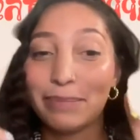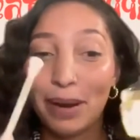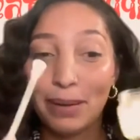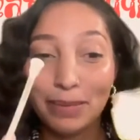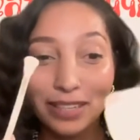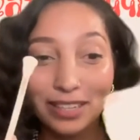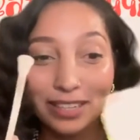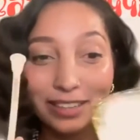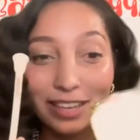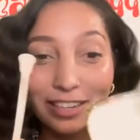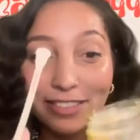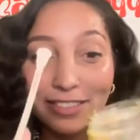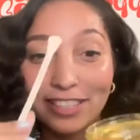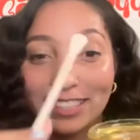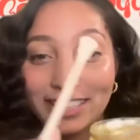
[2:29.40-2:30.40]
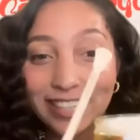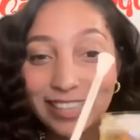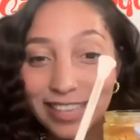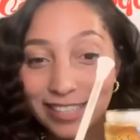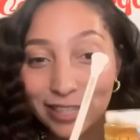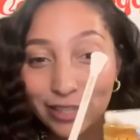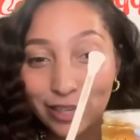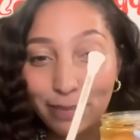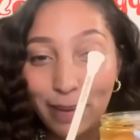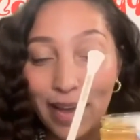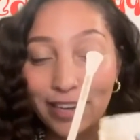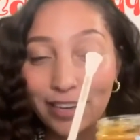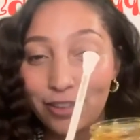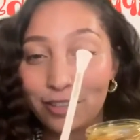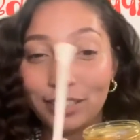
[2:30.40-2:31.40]
Probably a lot of you get this in your
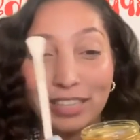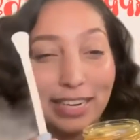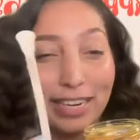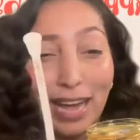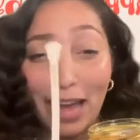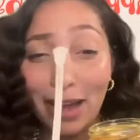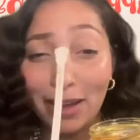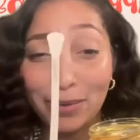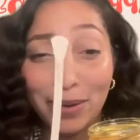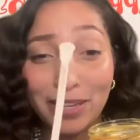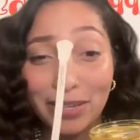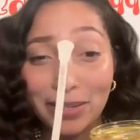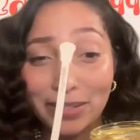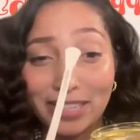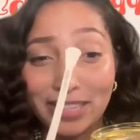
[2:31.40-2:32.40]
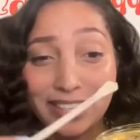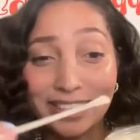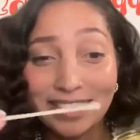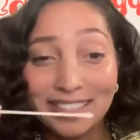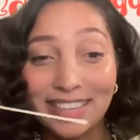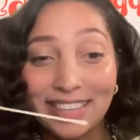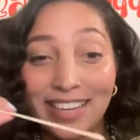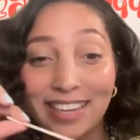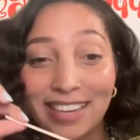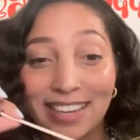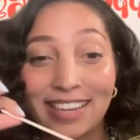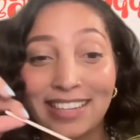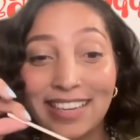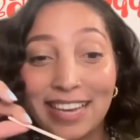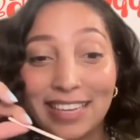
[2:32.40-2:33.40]
package and you're like, how do I use this?
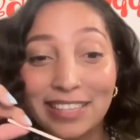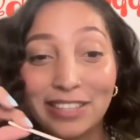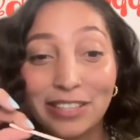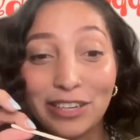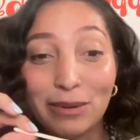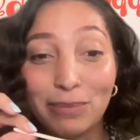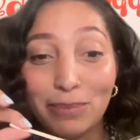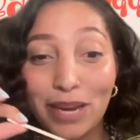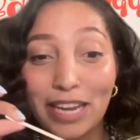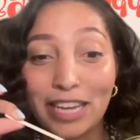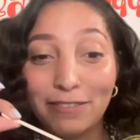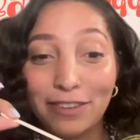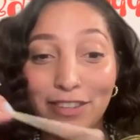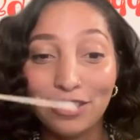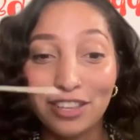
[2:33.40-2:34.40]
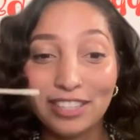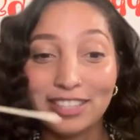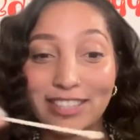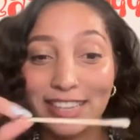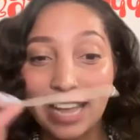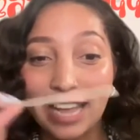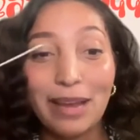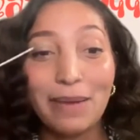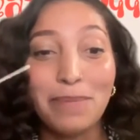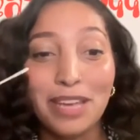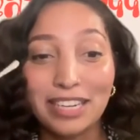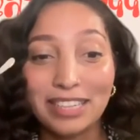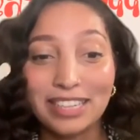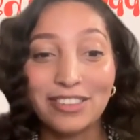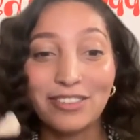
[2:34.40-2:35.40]
Yes, it's going to break if you just like
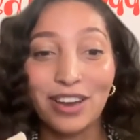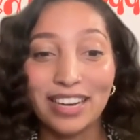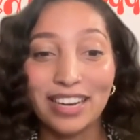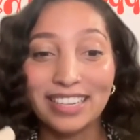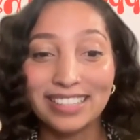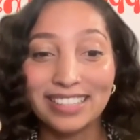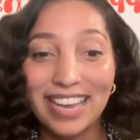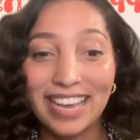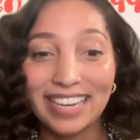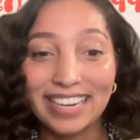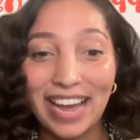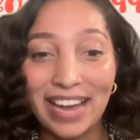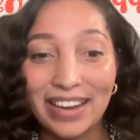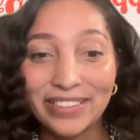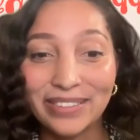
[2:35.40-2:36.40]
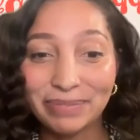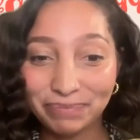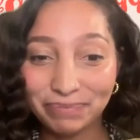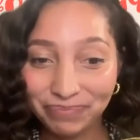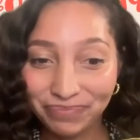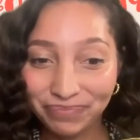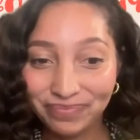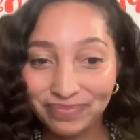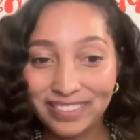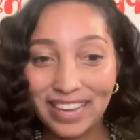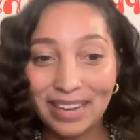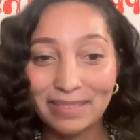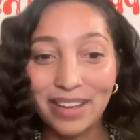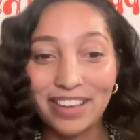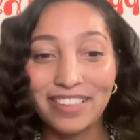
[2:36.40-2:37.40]
immediately try to take it out.
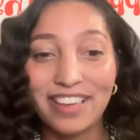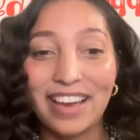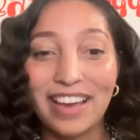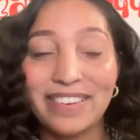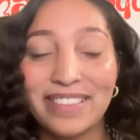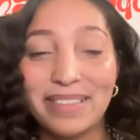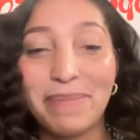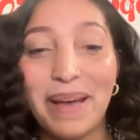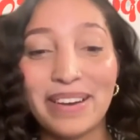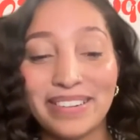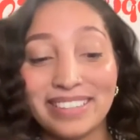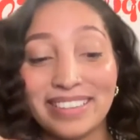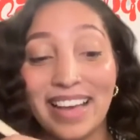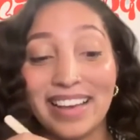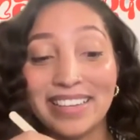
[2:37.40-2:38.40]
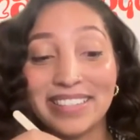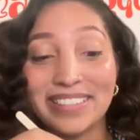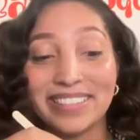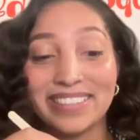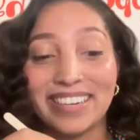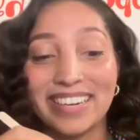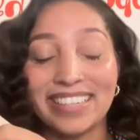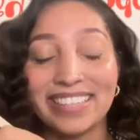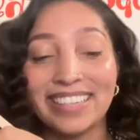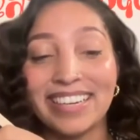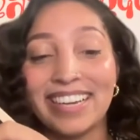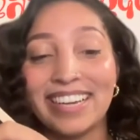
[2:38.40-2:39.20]
I'm not shy with the powder. That is great.